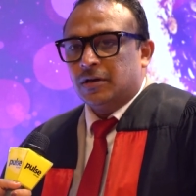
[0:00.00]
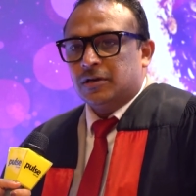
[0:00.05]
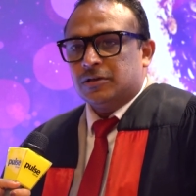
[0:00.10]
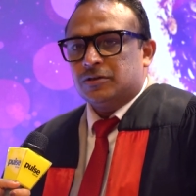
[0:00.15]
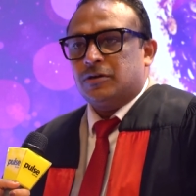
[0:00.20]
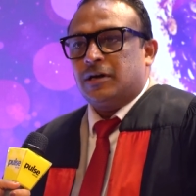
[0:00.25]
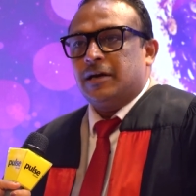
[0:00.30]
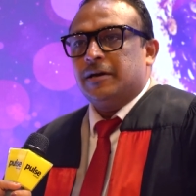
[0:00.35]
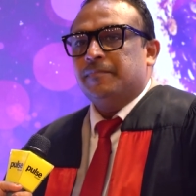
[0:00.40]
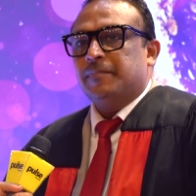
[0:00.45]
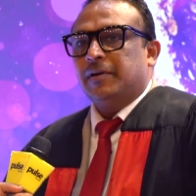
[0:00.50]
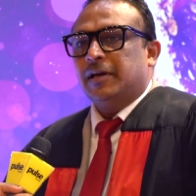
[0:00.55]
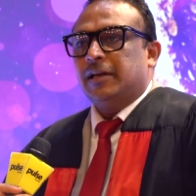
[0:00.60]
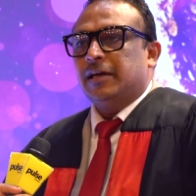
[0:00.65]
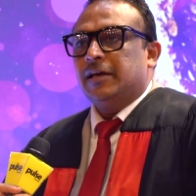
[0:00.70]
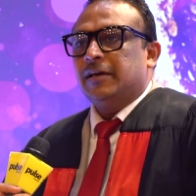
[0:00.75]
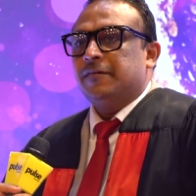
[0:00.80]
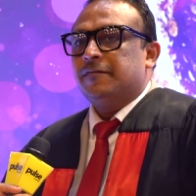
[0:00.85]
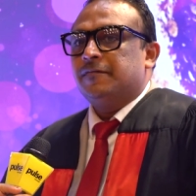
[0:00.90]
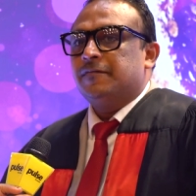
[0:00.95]
so i
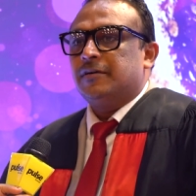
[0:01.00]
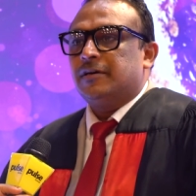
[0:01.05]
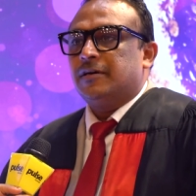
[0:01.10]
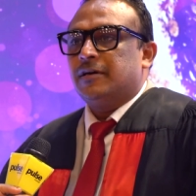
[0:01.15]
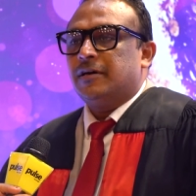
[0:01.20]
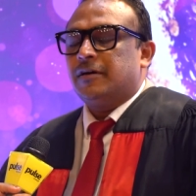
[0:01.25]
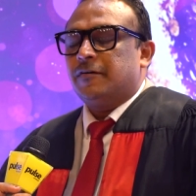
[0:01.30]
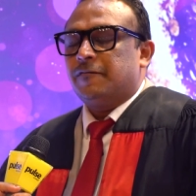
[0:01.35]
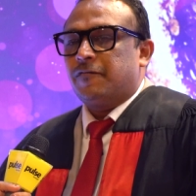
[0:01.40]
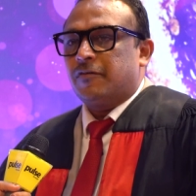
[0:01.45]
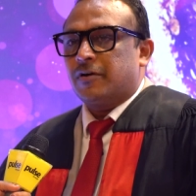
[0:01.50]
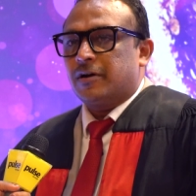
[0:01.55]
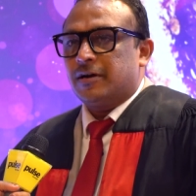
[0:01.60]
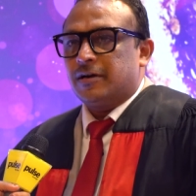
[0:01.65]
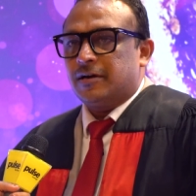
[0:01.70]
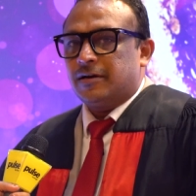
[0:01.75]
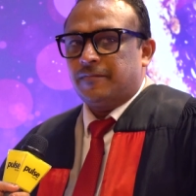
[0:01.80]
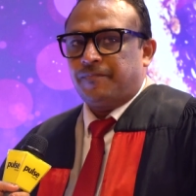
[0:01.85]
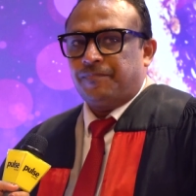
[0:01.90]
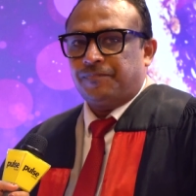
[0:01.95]
believe uh, for
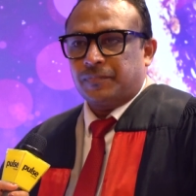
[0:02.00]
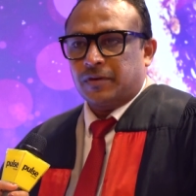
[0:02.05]
a